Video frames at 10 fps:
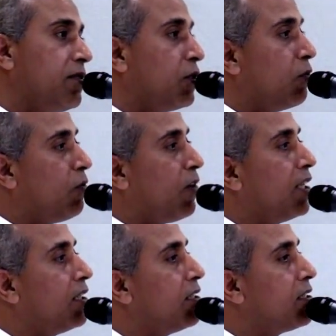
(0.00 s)
You will
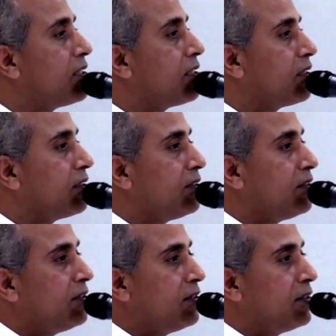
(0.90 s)
find this.
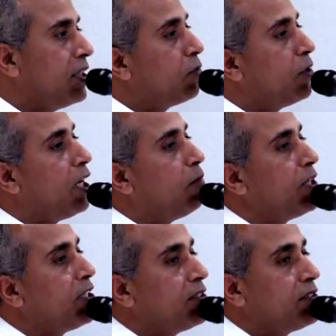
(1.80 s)
It will
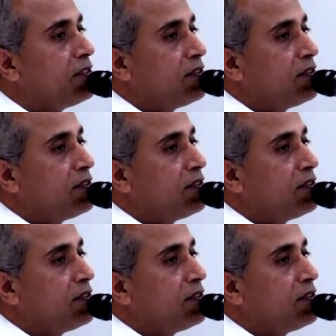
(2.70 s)
happen